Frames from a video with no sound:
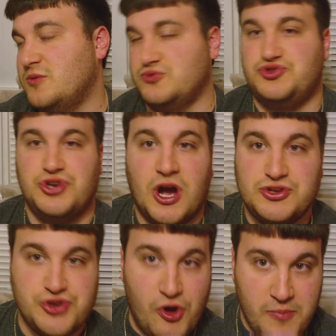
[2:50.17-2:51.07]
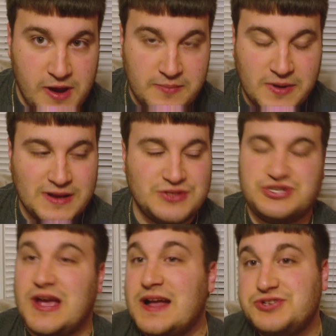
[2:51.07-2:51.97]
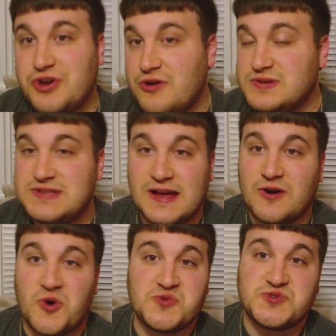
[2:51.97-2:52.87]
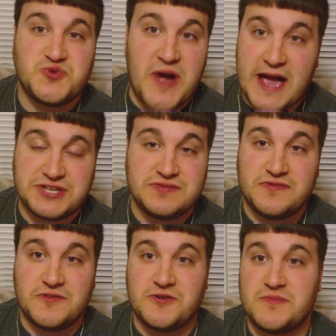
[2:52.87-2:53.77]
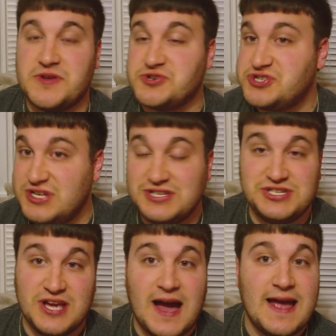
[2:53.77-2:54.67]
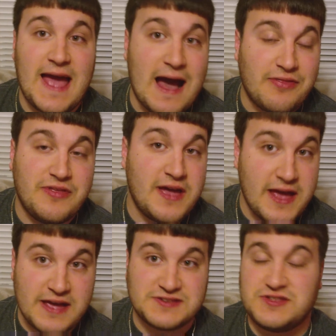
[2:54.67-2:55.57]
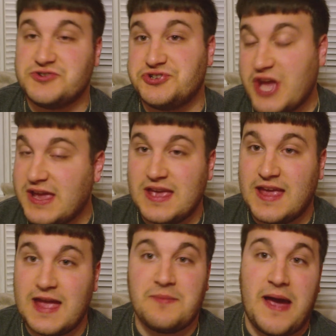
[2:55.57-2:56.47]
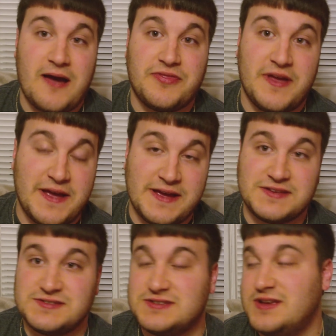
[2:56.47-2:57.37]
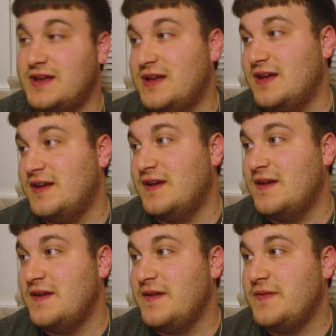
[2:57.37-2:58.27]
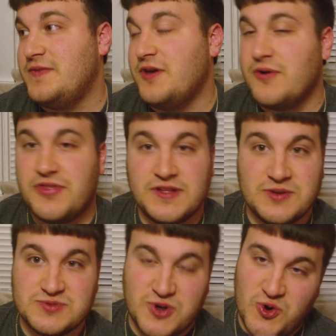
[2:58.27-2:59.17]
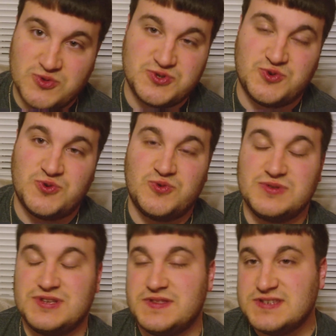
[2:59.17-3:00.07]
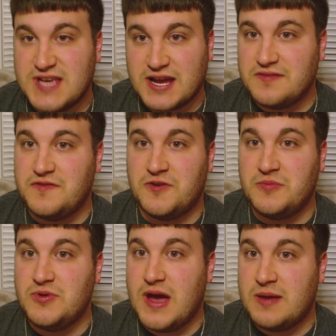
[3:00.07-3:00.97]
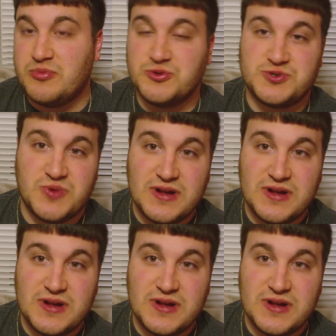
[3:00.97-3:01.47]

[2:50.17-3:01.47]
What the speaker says: Well, G.I. Joe made money. G.I. Joe is not an old school action film. They're CGI out the ass. They're shaky cam out the ass. The only thing that was old school was in the second film you had Bruce